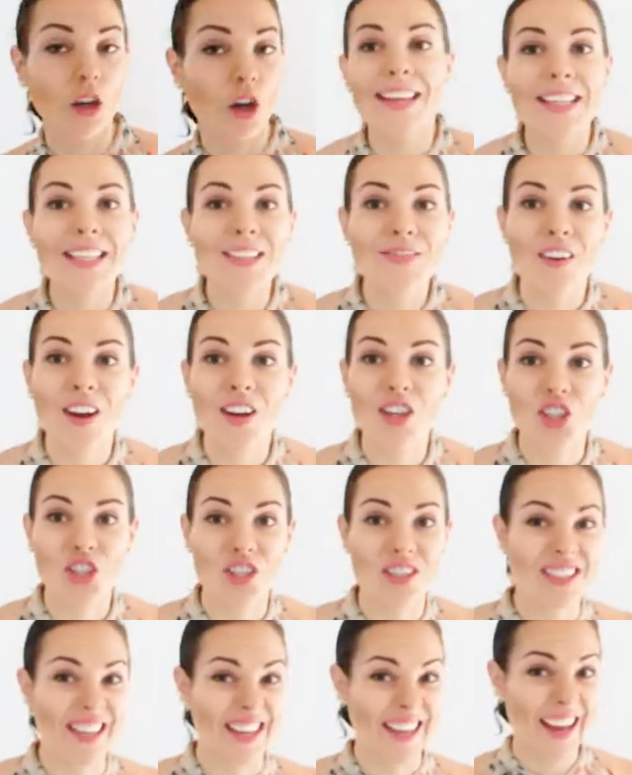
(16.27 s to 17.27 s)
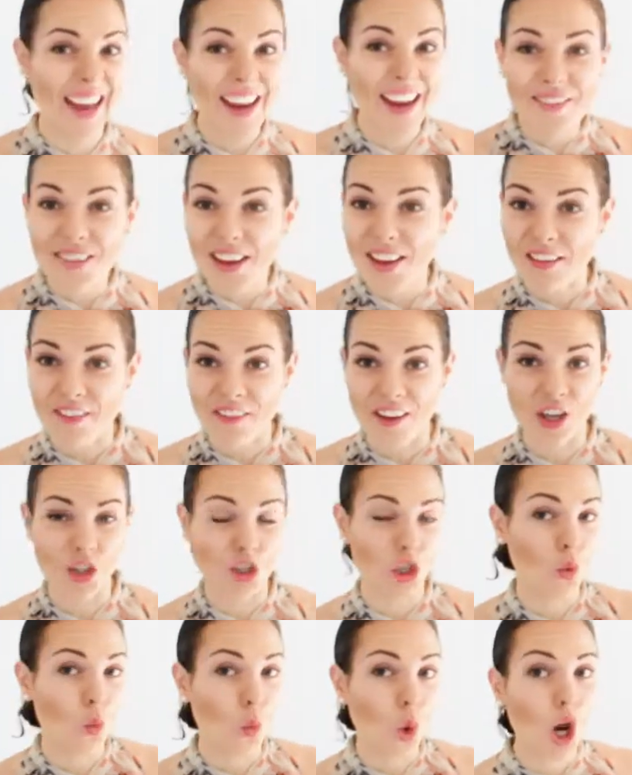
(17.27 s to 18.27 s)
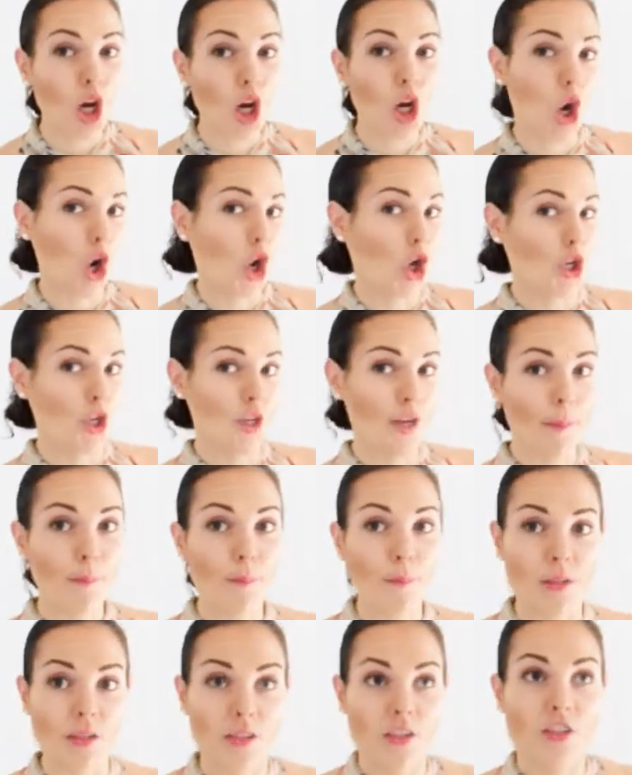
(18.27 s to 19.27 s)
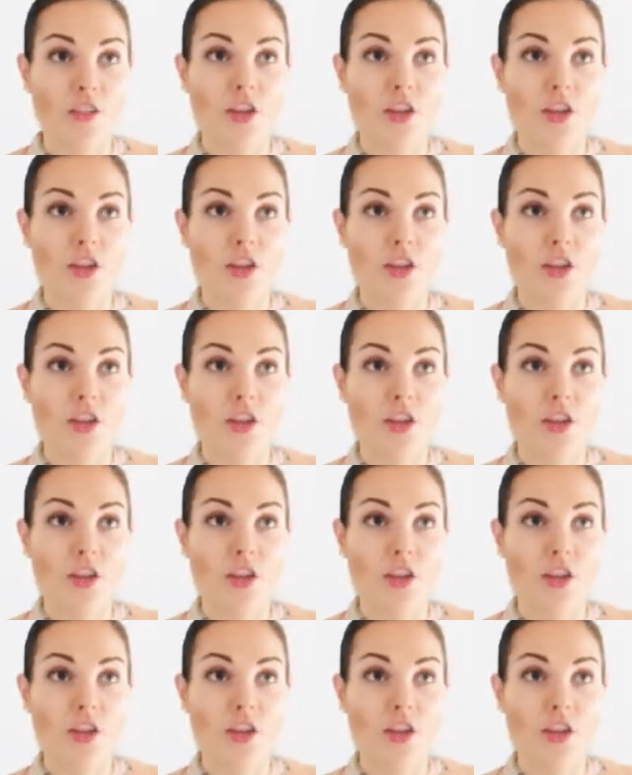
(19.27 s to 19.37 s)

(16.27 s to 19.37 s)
These functions, like every other function, work on numbers.